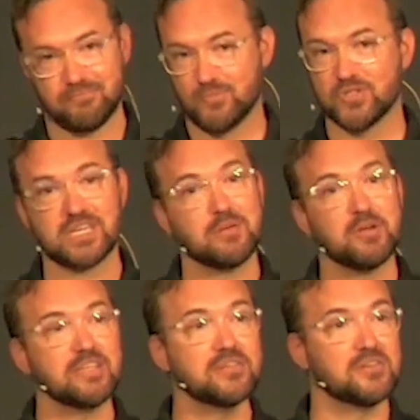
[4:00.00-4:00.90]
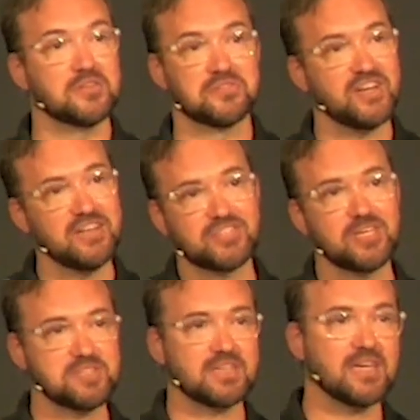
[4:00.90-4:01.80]
One time I healed, 5
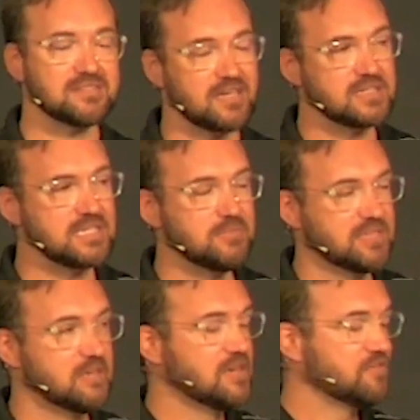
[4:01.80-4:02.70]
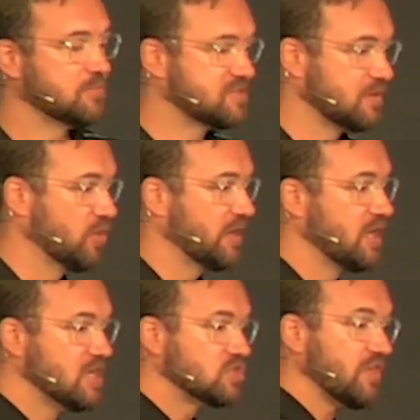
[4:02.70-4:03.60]
times I cast out a demon from someone.
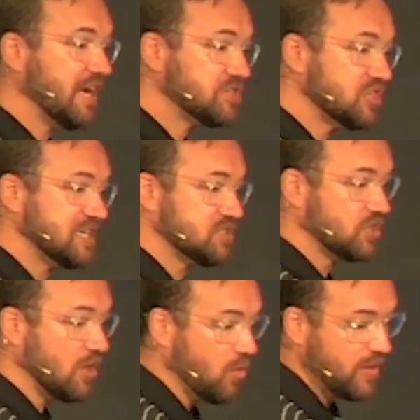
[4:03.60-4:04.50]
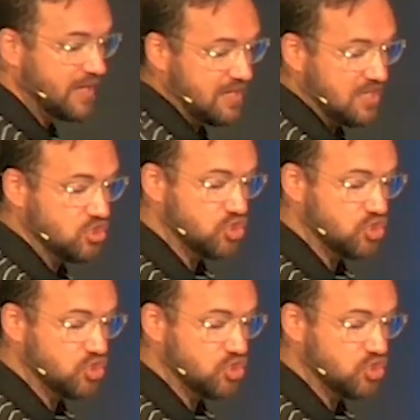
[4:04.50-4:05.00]
So they actually get to go in and